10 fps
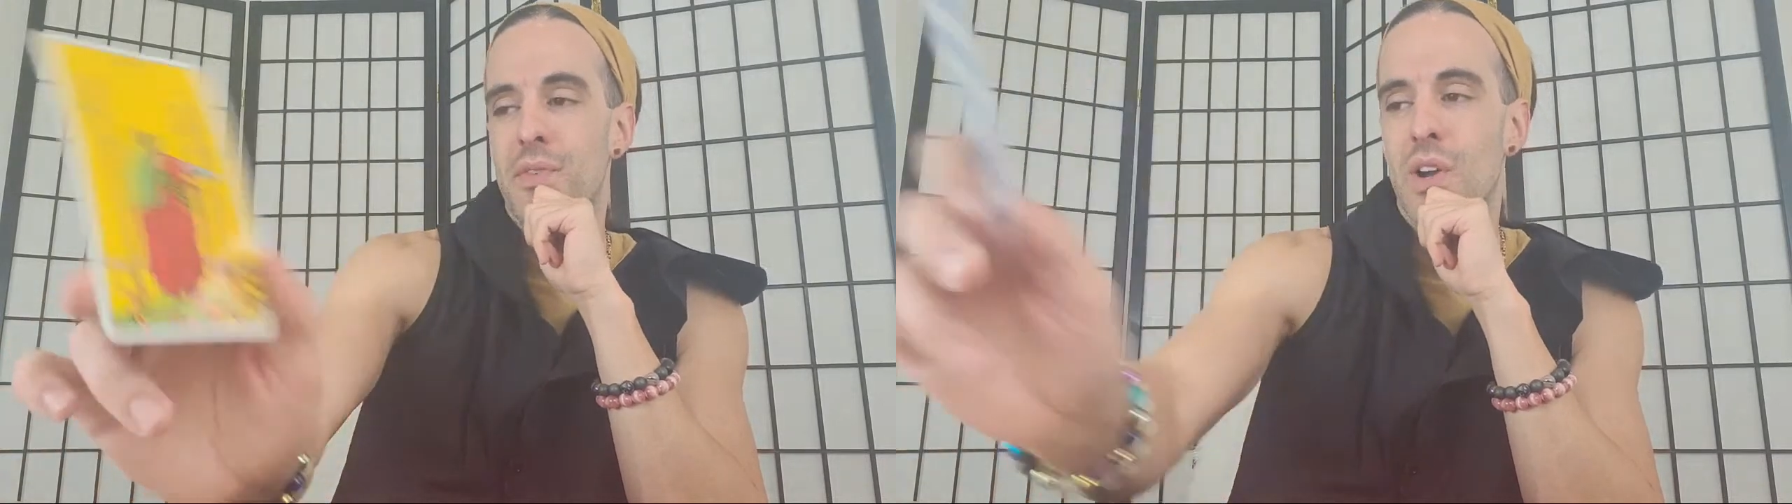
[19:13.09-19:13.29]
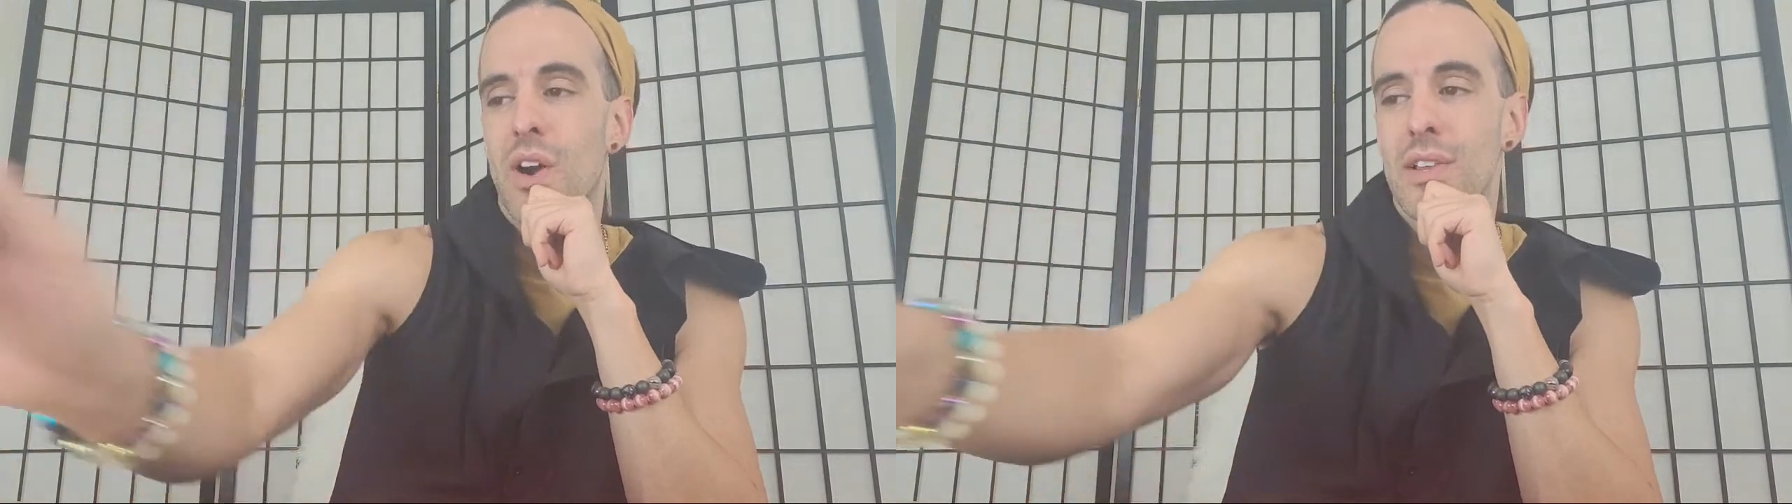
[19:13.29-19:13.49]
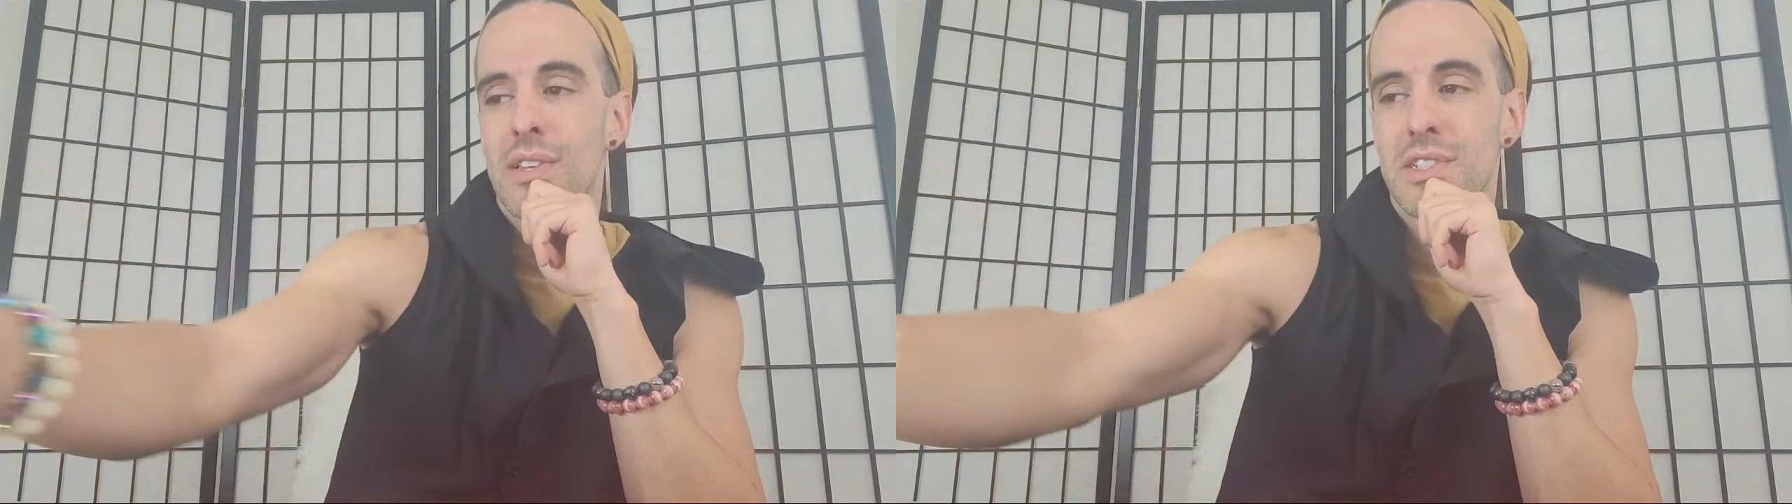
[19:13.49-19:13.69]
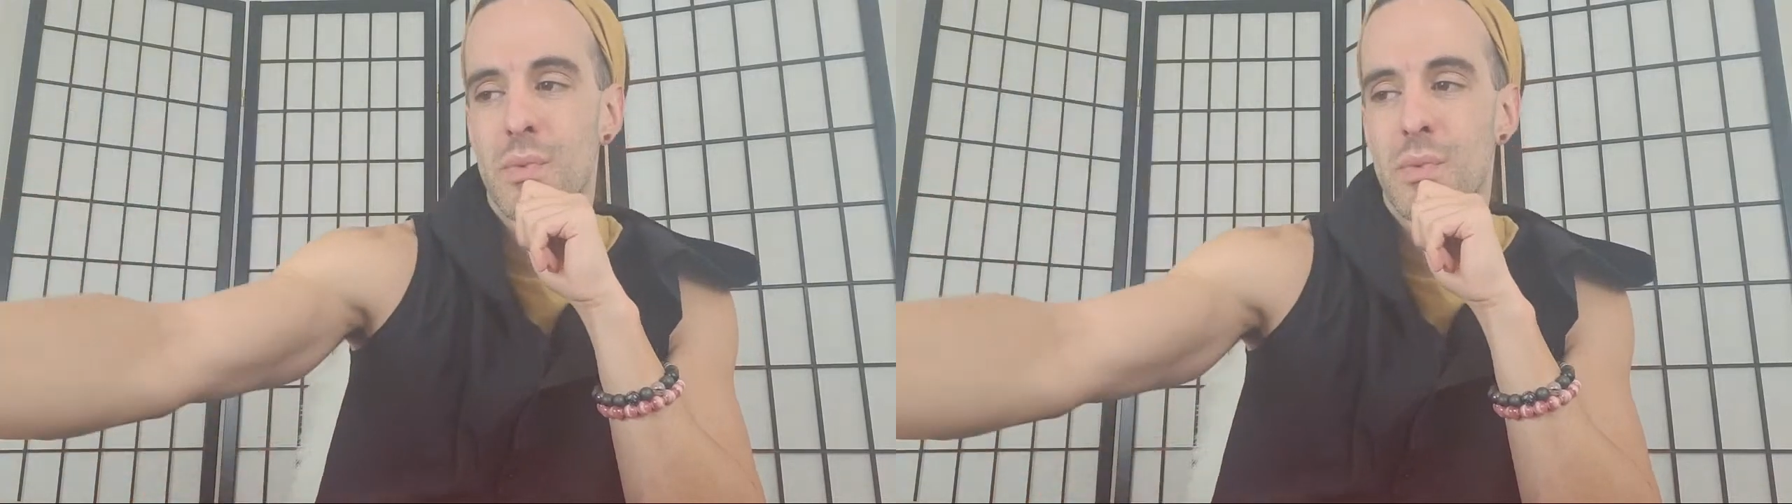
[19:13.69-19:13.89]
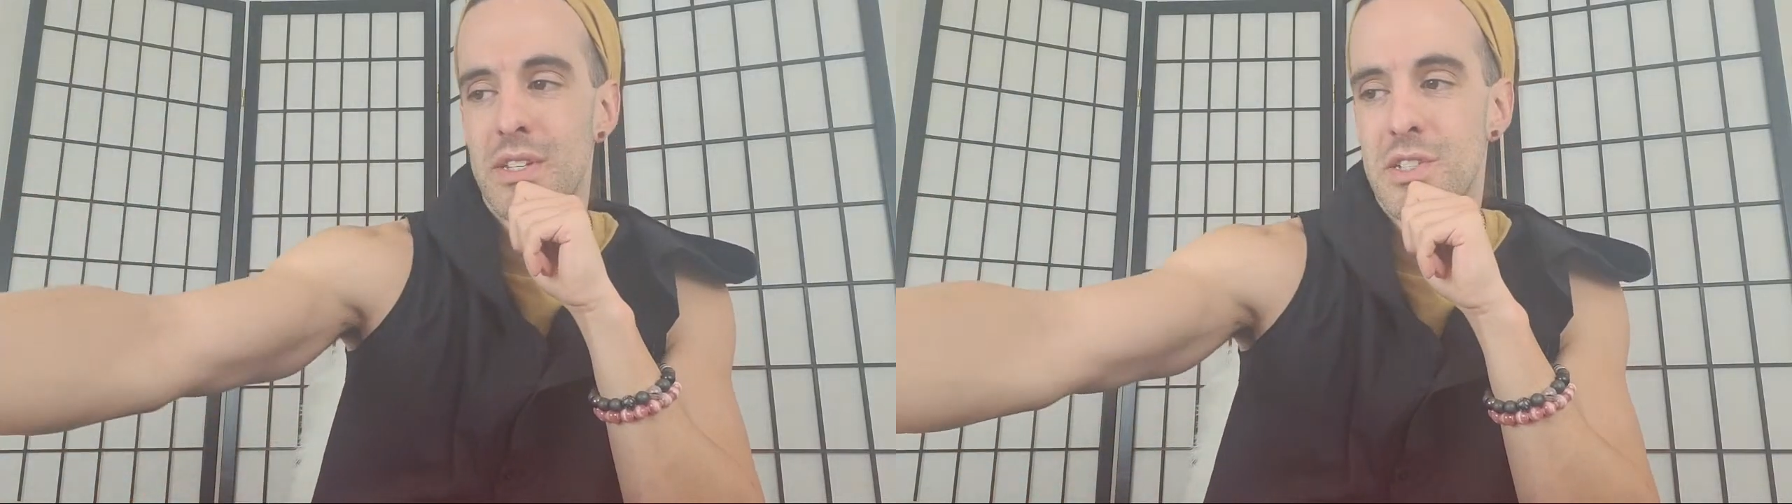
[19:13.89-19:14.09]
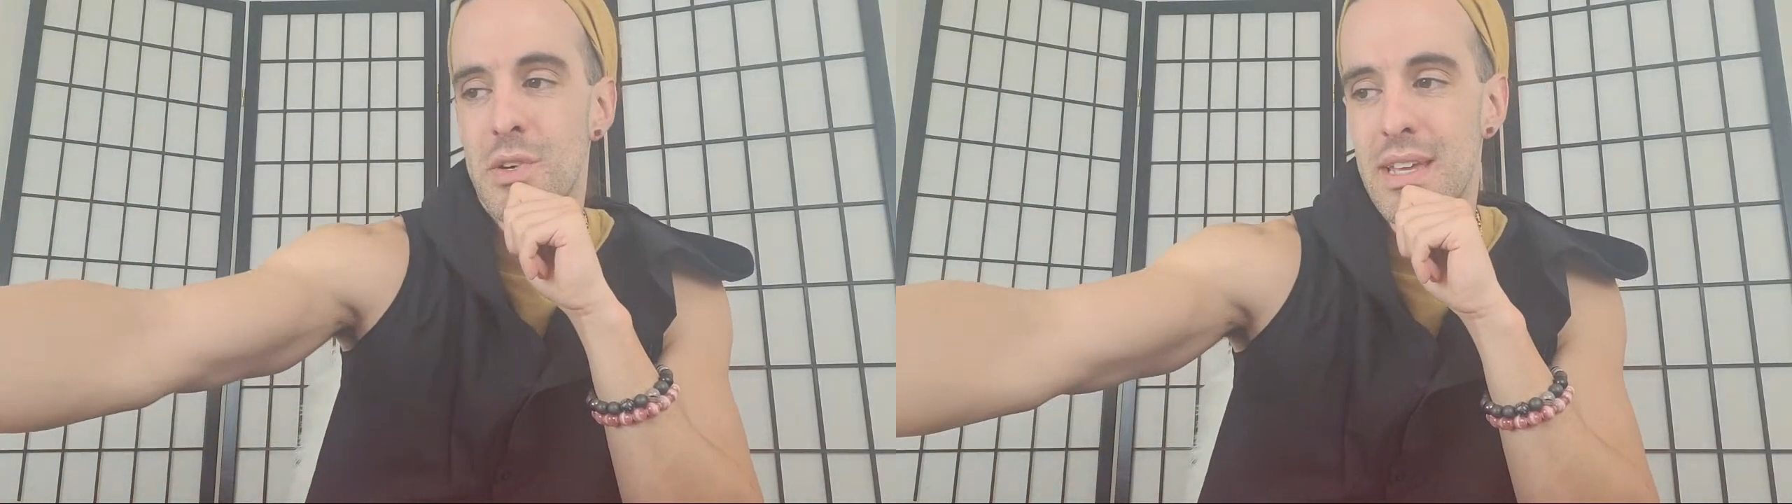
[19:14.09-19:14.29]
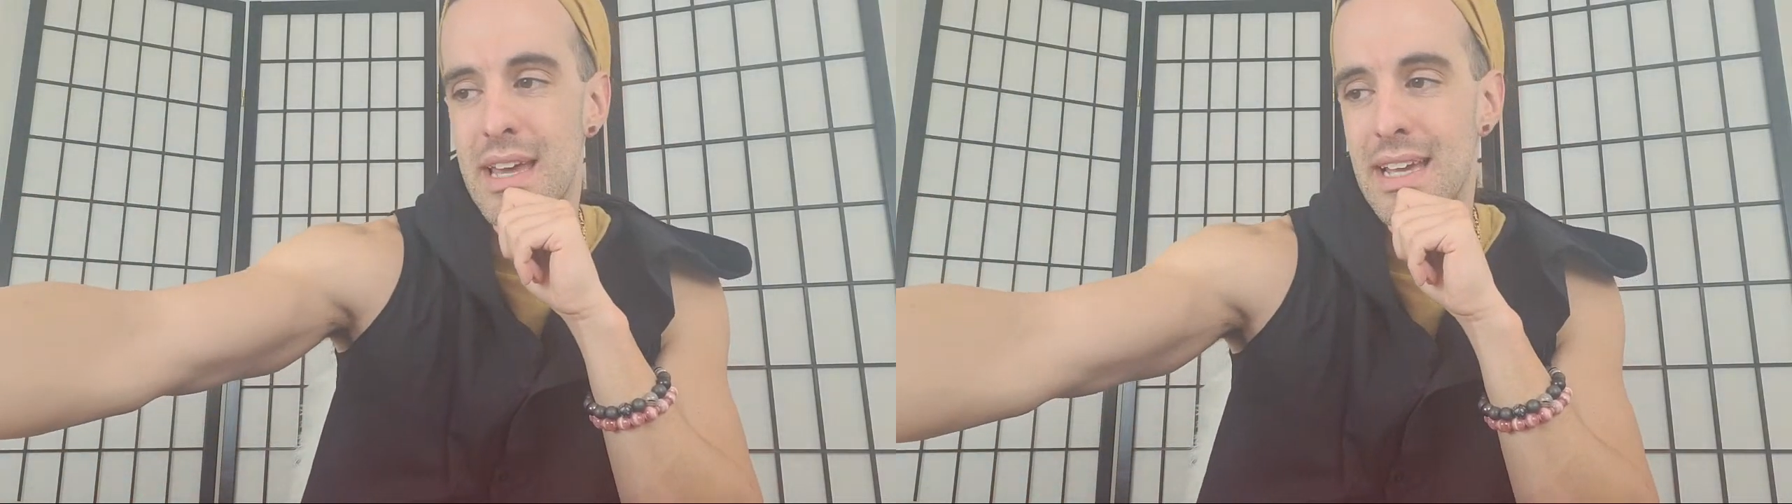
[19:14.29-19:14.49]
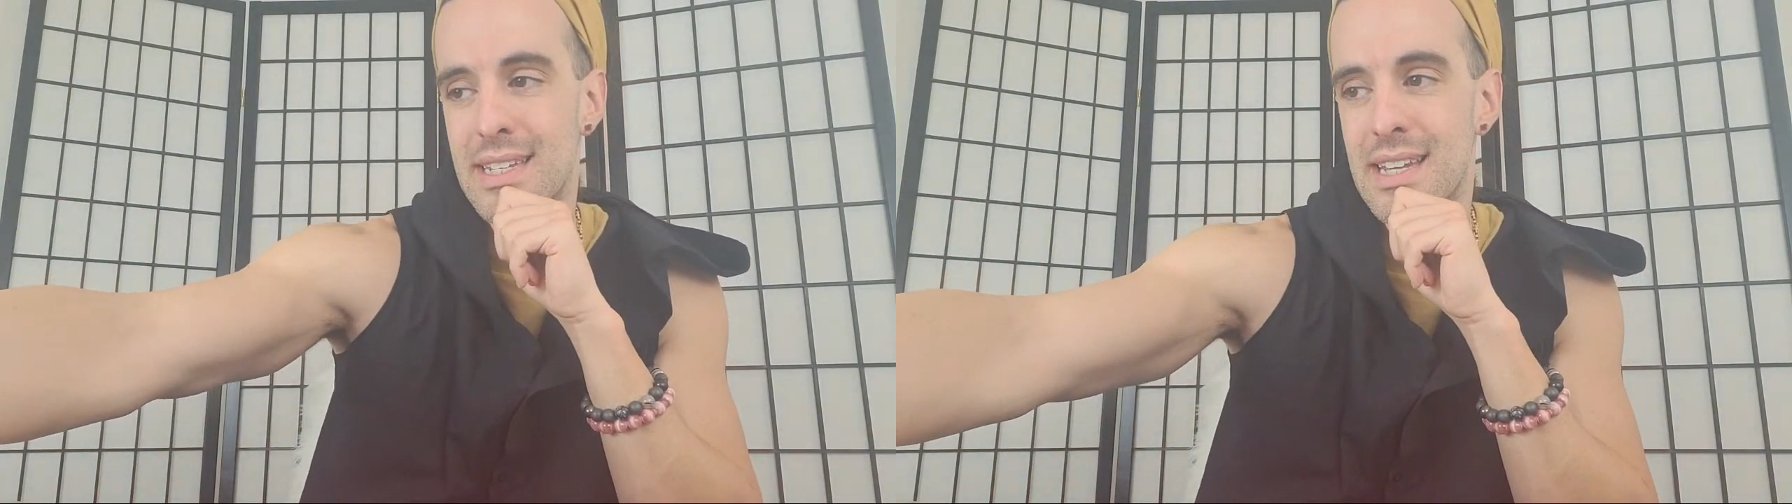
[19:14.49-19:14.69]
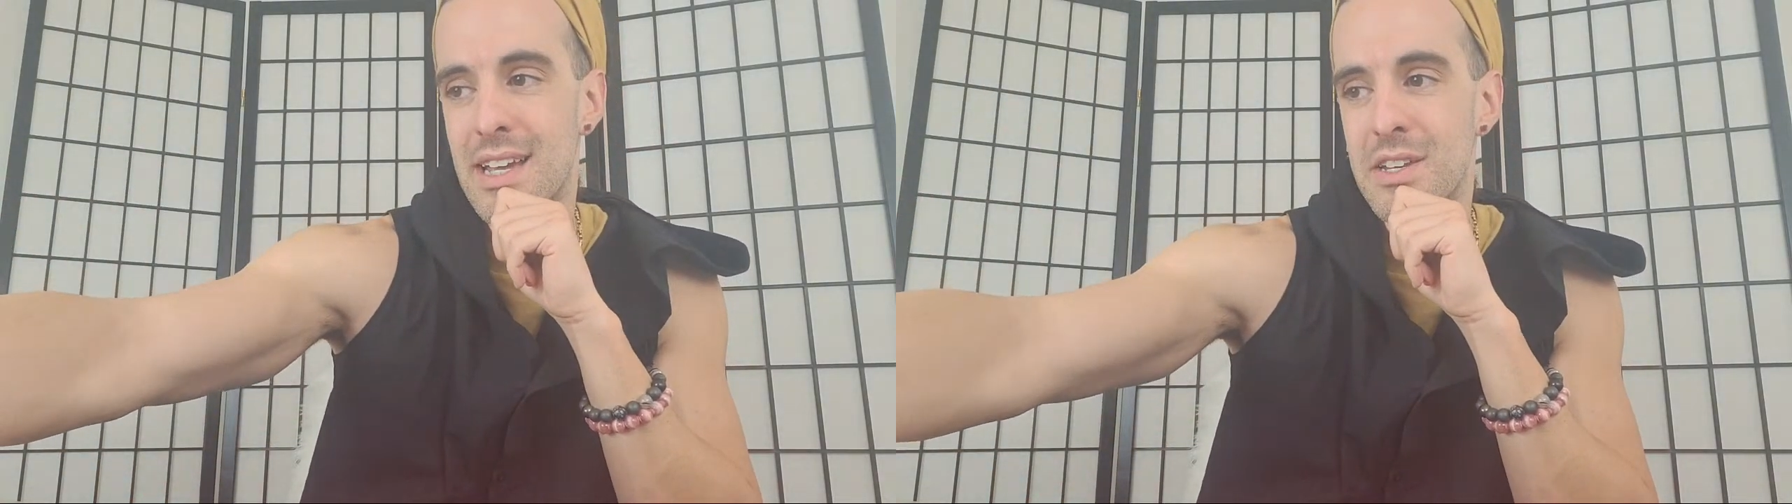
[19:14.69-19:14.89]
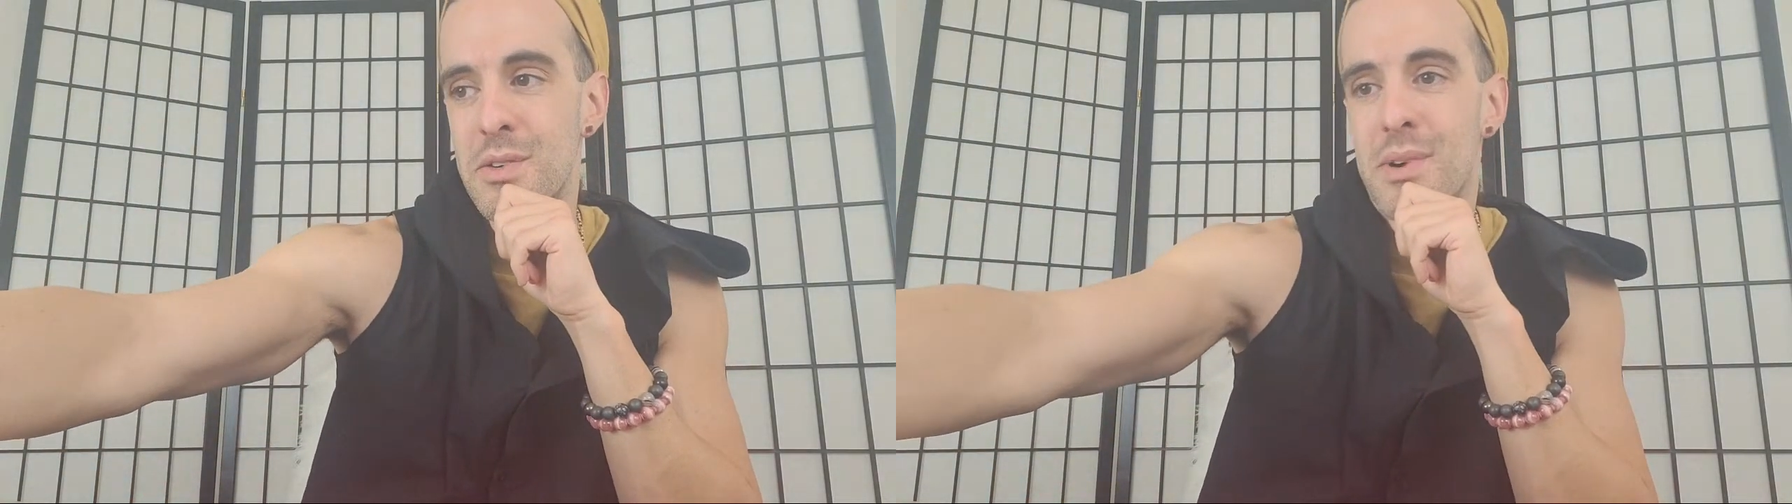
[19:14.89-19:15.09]
regardless of what zodiac
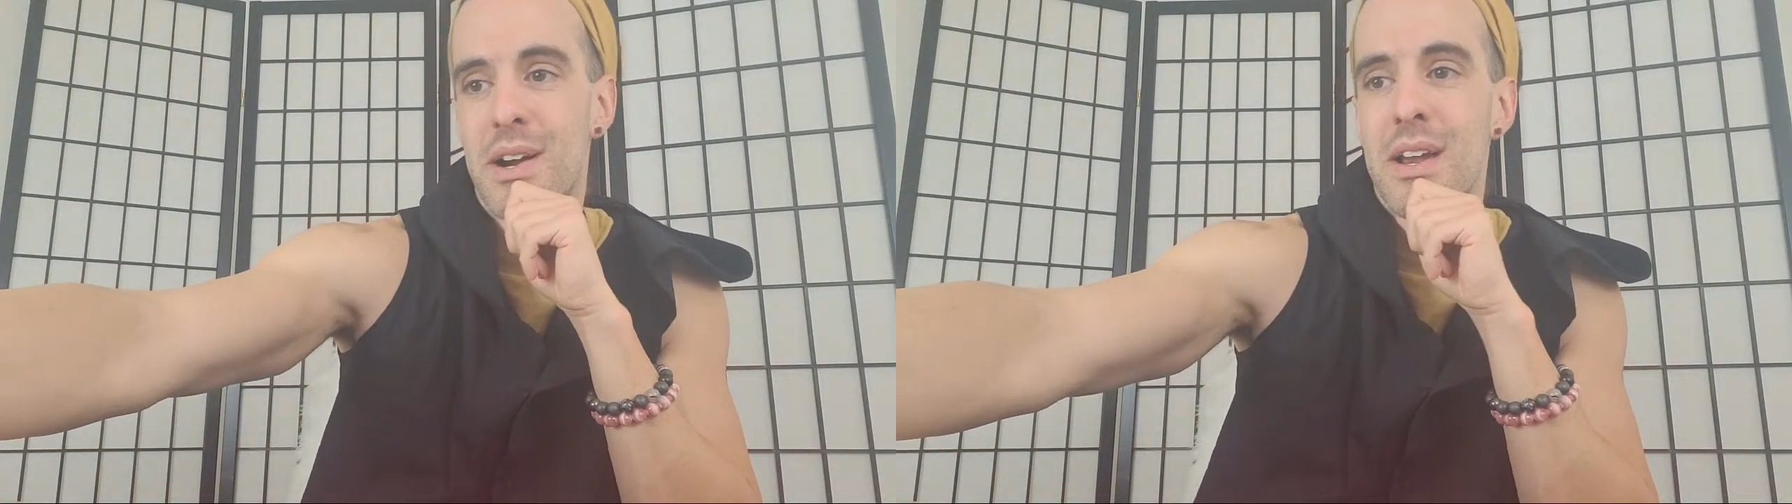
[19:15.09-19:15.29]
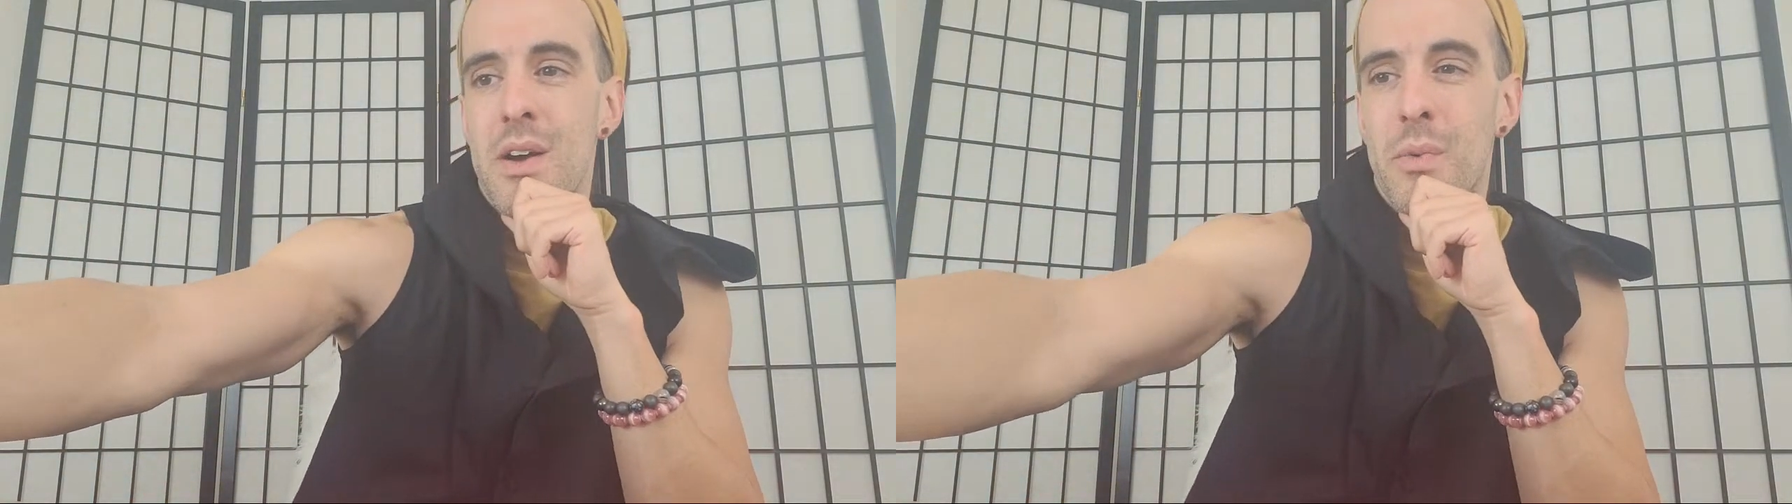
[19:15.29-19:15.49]
sign you are.